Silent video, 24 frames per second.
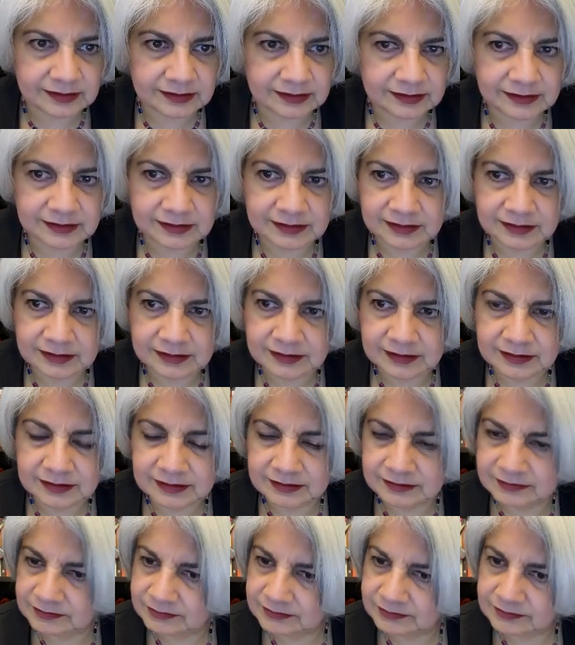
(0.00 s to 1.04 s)

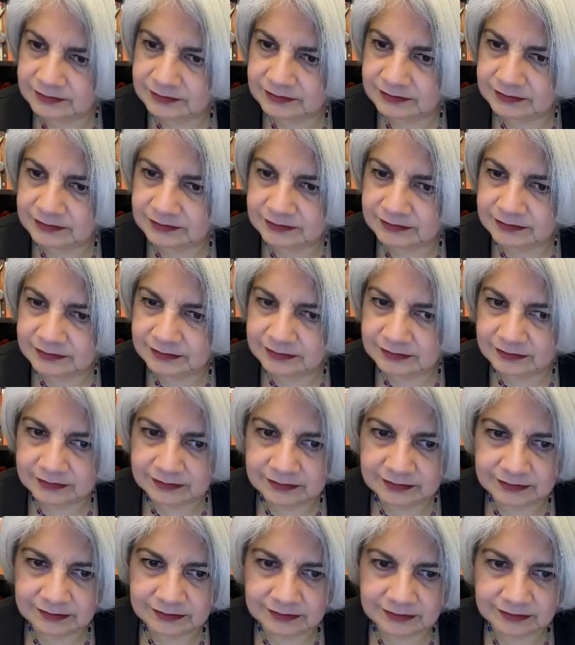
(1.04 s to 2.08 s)

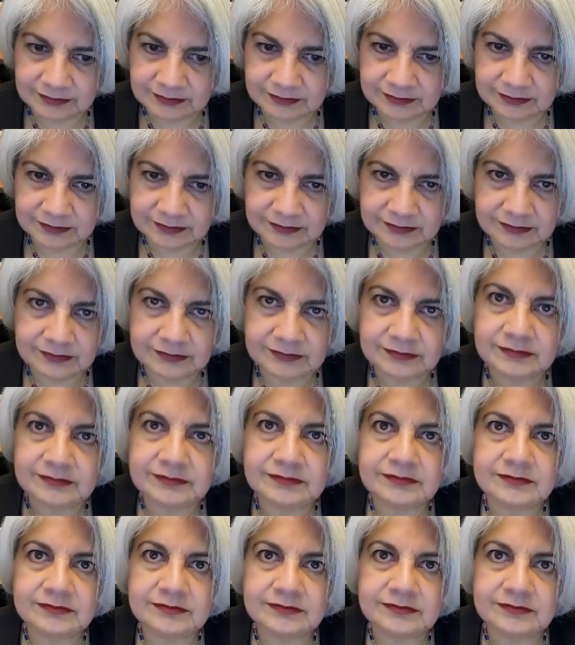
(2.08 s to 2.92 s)
No one is speaking in this clip.